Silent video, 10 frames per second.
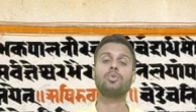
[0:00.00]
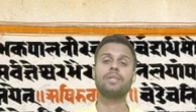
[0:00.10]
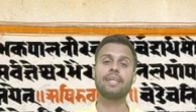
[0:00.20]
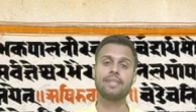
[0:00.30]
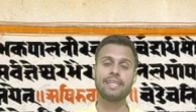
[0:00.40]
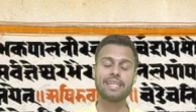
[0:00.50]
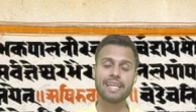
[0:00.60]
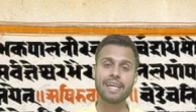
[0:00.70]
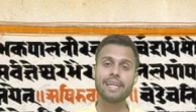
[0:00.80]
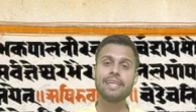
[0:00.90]
to
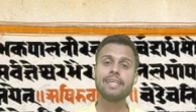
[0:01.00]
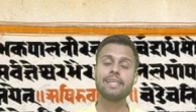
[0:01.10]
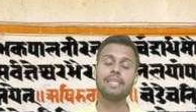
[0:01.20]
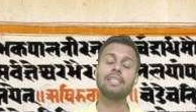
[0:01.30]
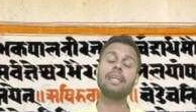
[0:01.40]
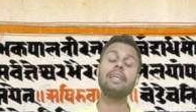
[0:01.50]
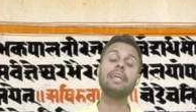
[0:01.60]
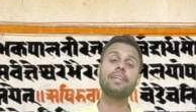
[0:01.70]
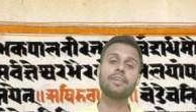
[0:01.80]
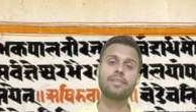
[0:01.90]
degrade in the
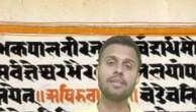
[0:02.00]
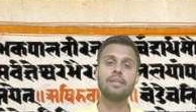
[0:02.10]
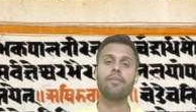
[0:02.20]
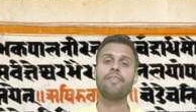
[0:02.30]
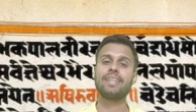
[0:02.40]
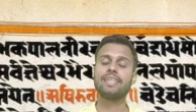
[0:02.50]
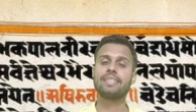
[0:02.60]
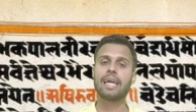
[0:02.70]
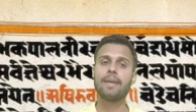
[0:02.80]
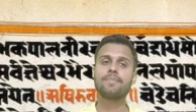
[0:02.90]
later
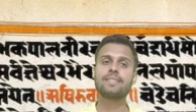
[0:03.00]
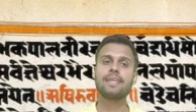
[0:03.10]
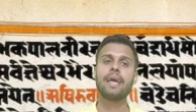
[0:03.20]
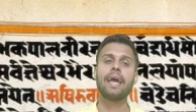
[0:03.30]
Vedic times,